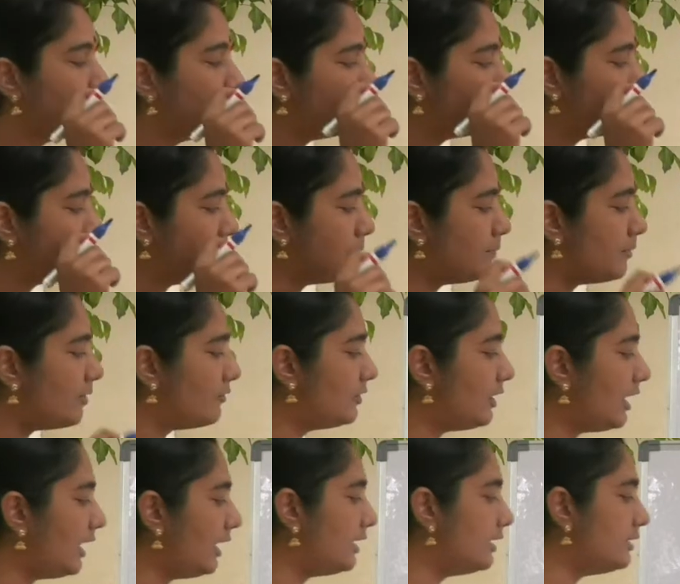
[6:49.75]
the sum of
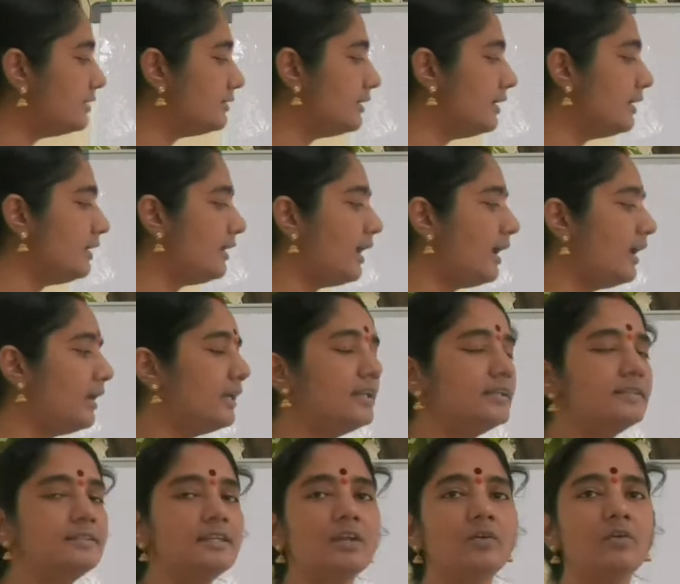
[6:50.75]
the angles in a triangle
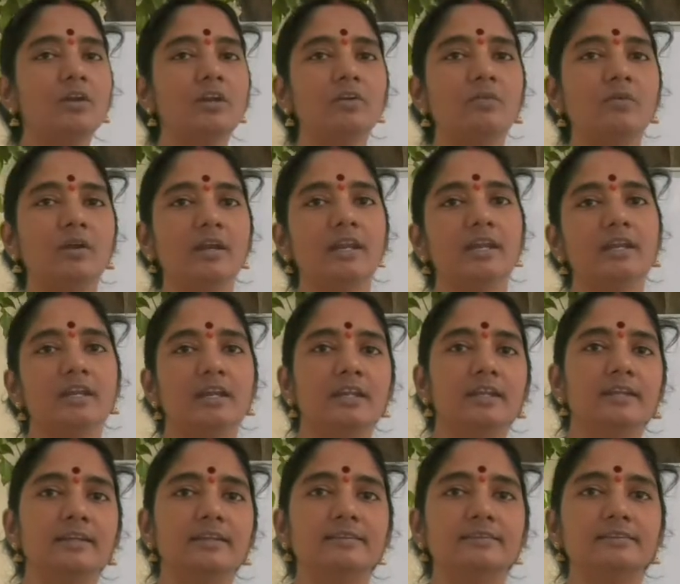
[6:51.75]
is equal to 180
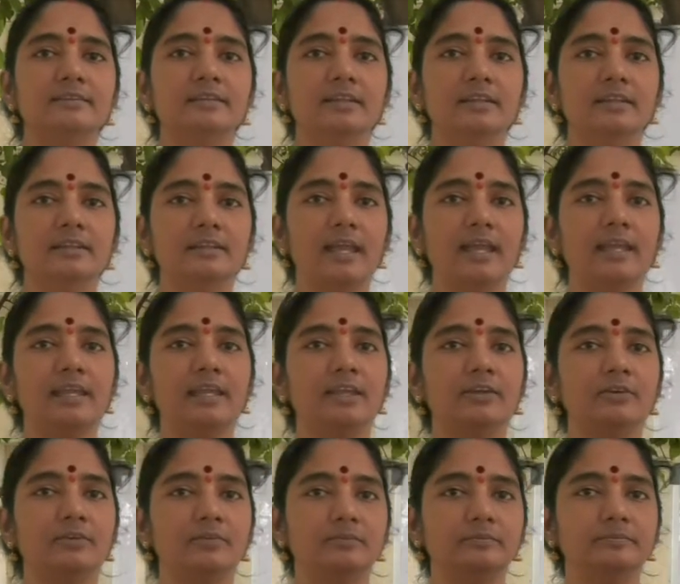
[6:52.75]
degrees. Thank
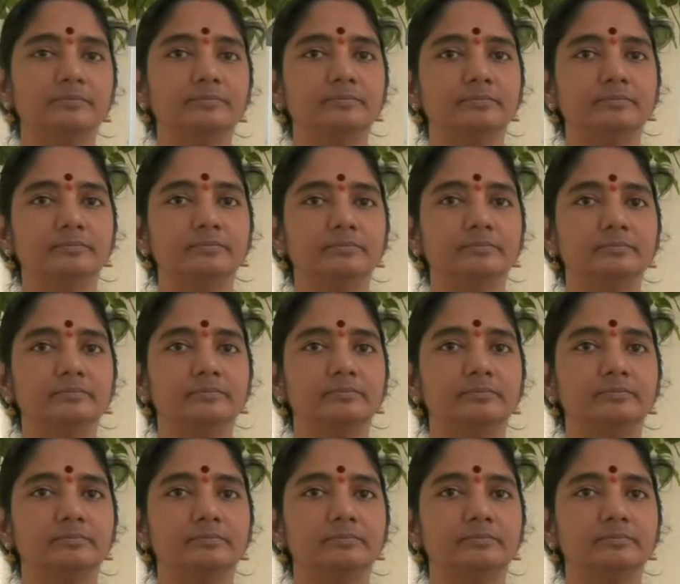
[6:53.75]
you.